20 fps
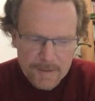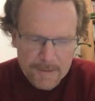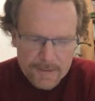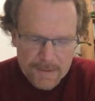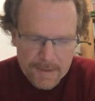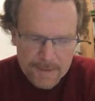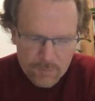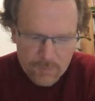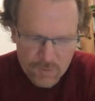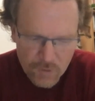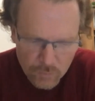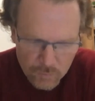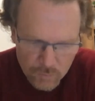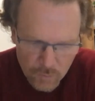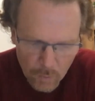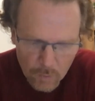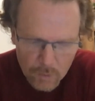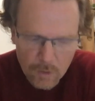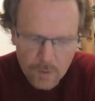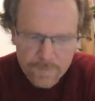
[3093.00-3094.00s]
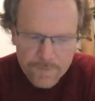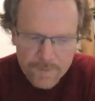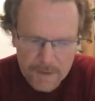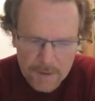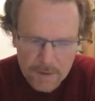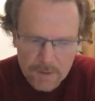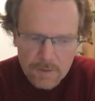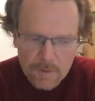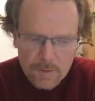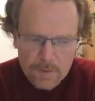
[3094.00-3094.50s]
The role of
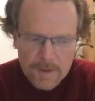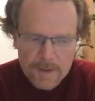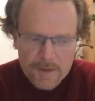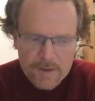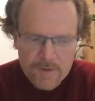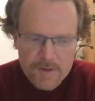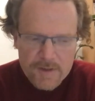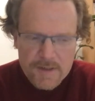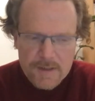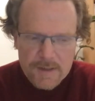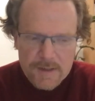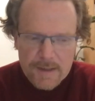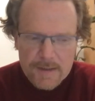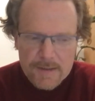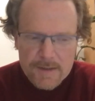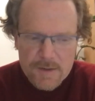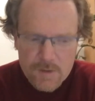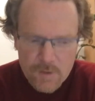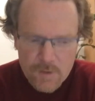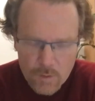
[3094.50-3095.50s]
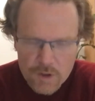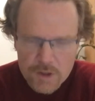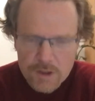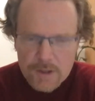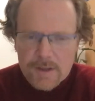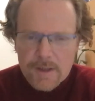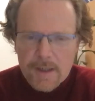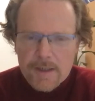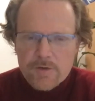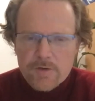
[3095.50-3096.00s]
eco-literacy and
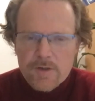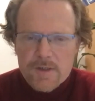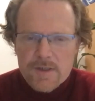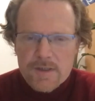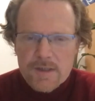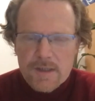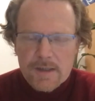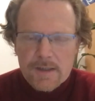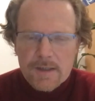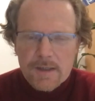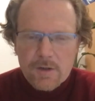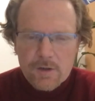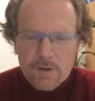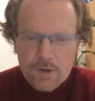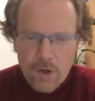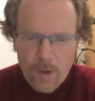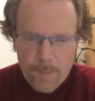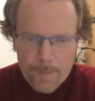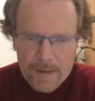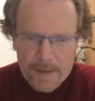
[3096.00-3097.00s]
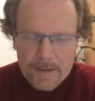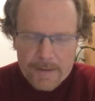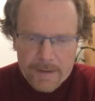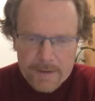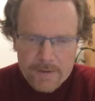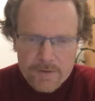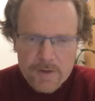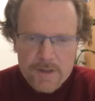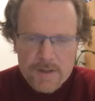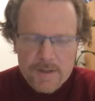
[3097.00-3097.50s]
social literacy and economic
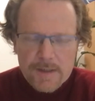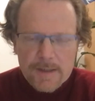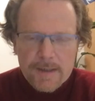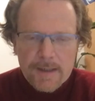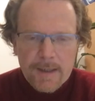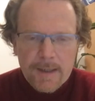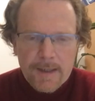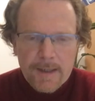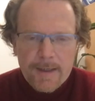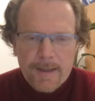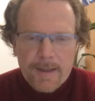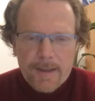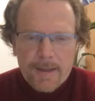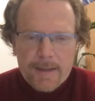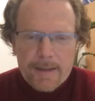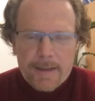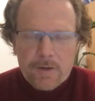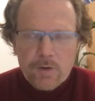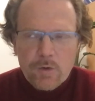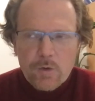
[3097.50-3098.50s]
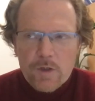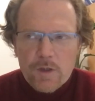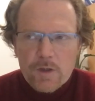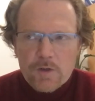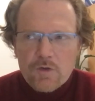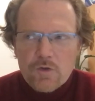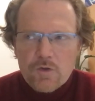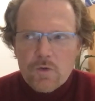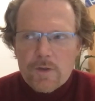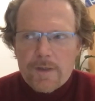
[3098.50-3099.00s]
literacy in order
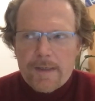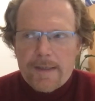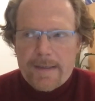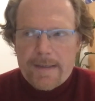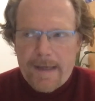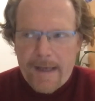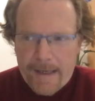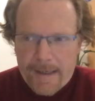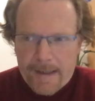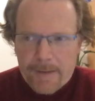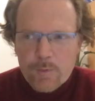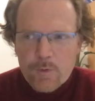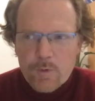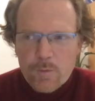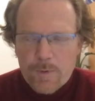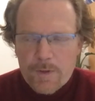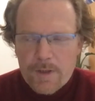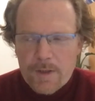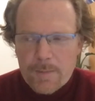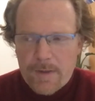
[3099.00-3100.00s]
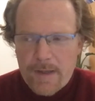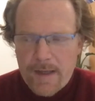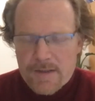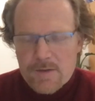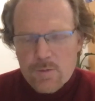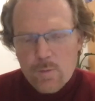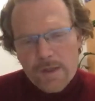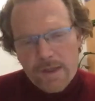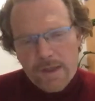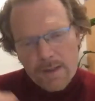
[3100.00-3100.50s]
to enable people, as
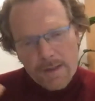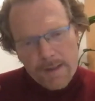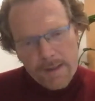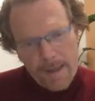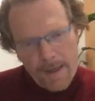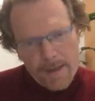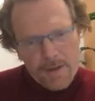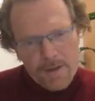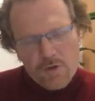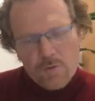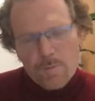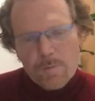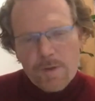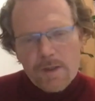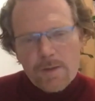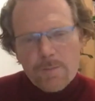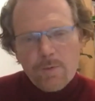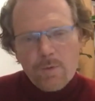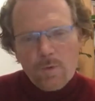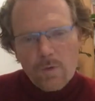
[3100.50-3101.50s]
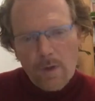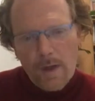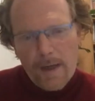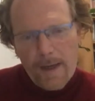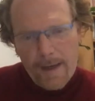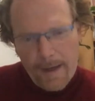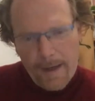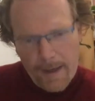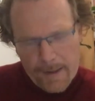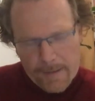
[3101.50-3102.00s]
we engage people
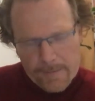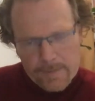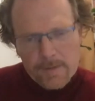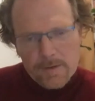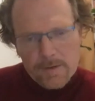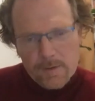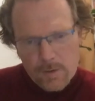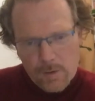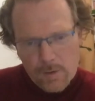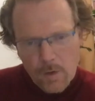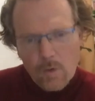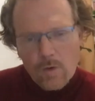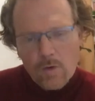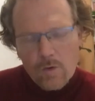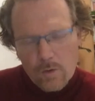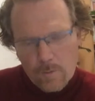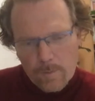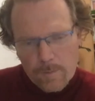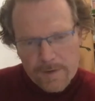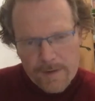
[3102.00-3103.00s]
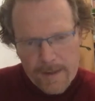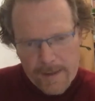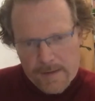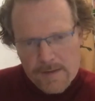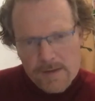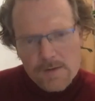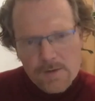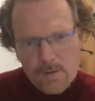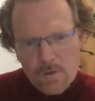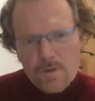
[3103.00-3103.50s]
at the local
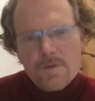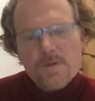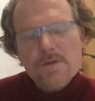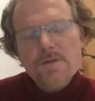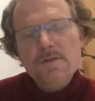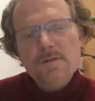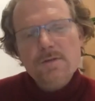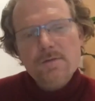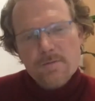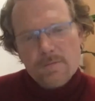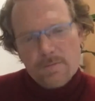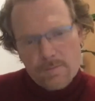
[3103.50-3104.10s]
place-sourced